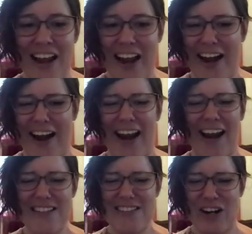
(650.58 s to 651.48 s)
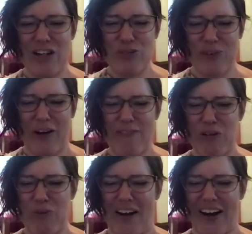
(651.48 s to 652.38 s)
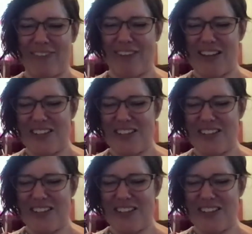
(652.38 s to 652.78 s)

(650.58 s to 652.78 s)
it's no sweat off your back if they